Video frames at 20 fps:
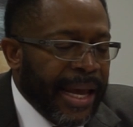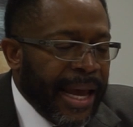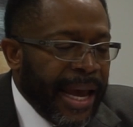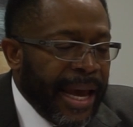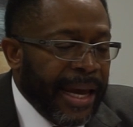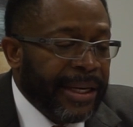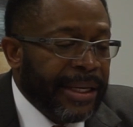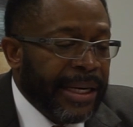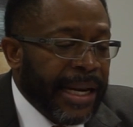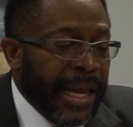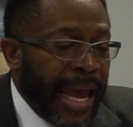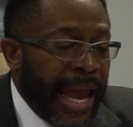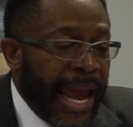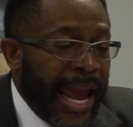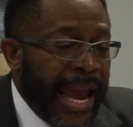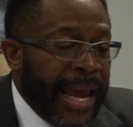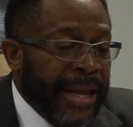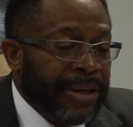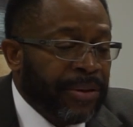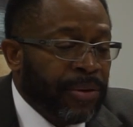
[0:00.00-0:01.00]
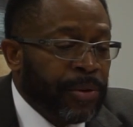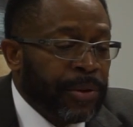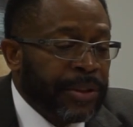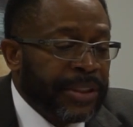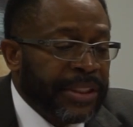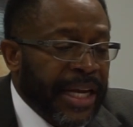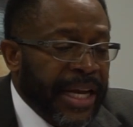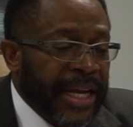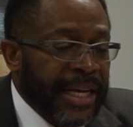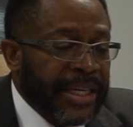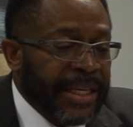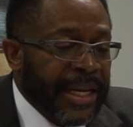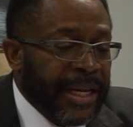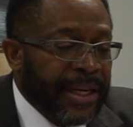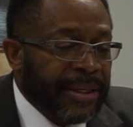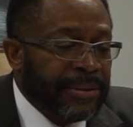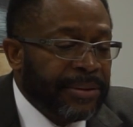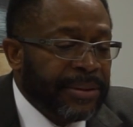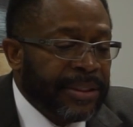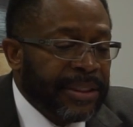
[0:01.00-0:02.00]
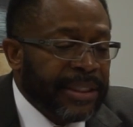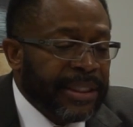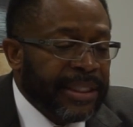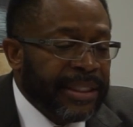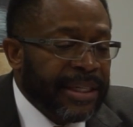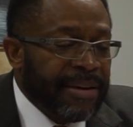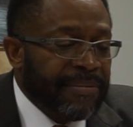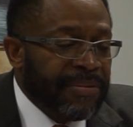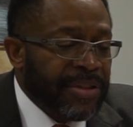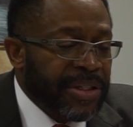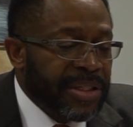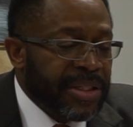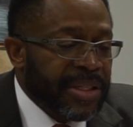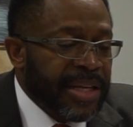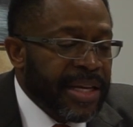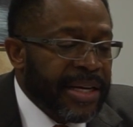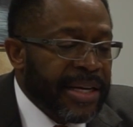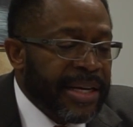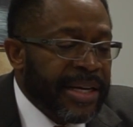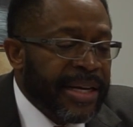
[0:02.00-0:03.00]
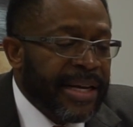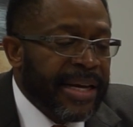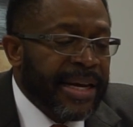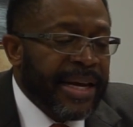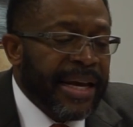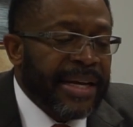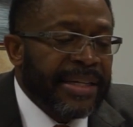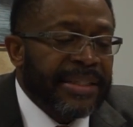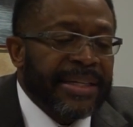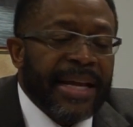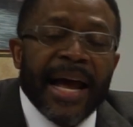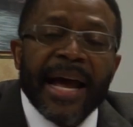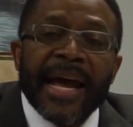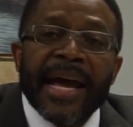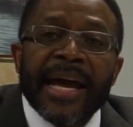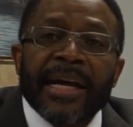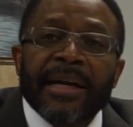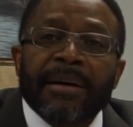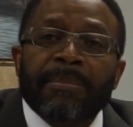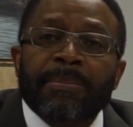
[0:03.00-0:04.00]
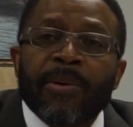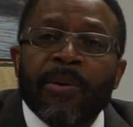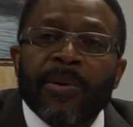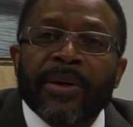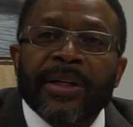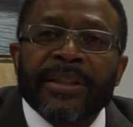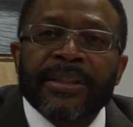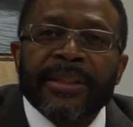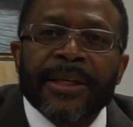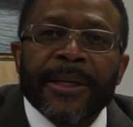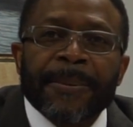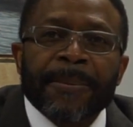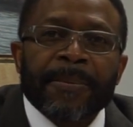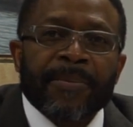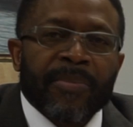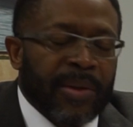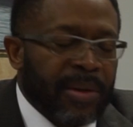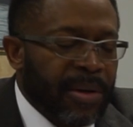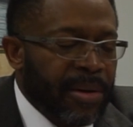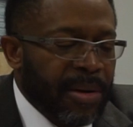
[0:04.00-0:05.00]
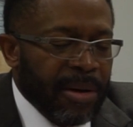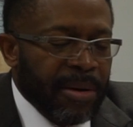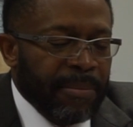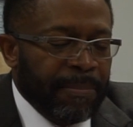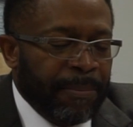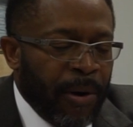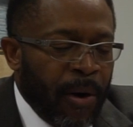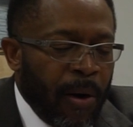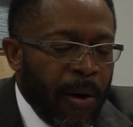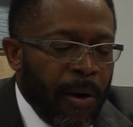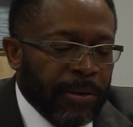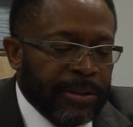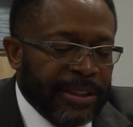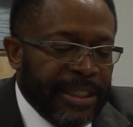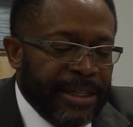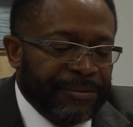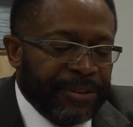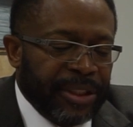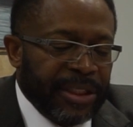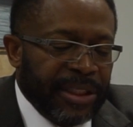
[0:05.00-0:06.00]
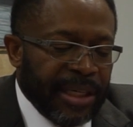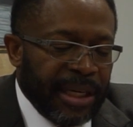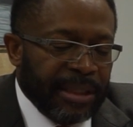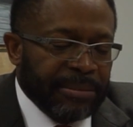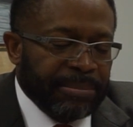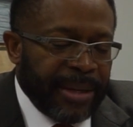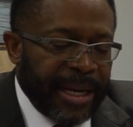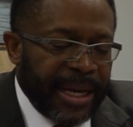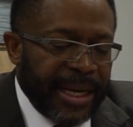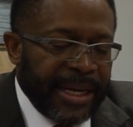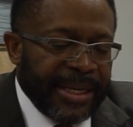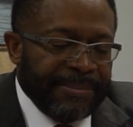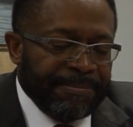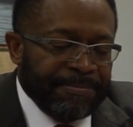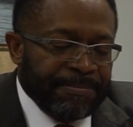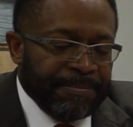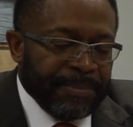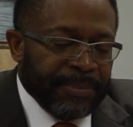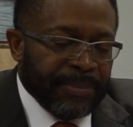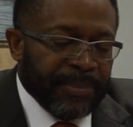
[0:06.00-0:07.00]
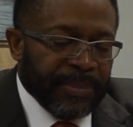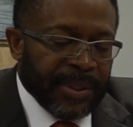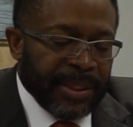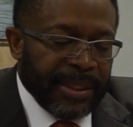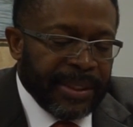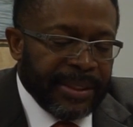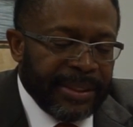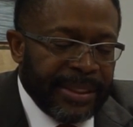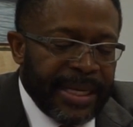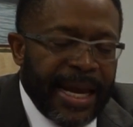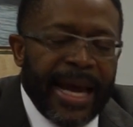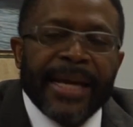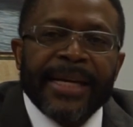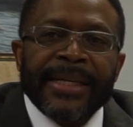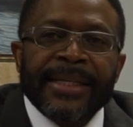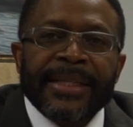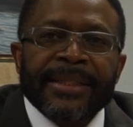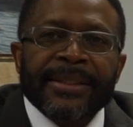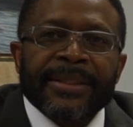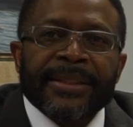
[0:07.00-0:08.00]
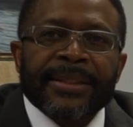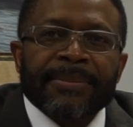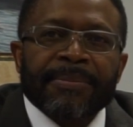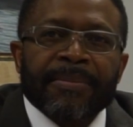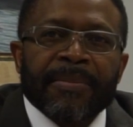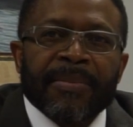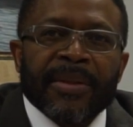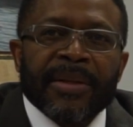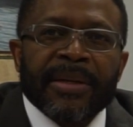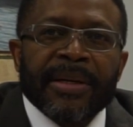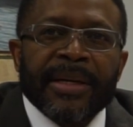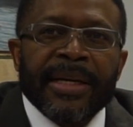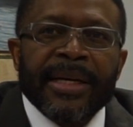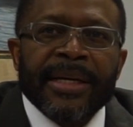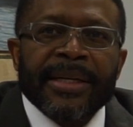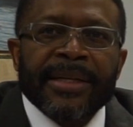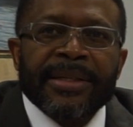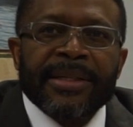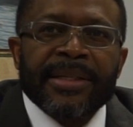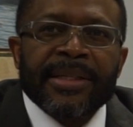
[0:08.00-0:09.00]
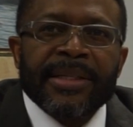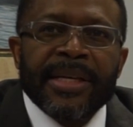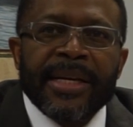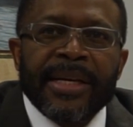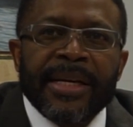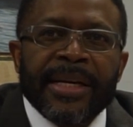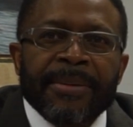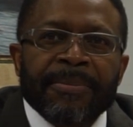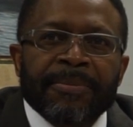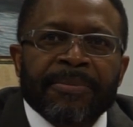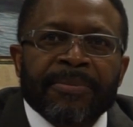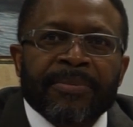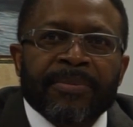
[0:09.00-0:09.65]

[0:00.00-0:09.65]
and an ordained elder in every city as I had appointed thee. Paul left a young man, Titus, in a city.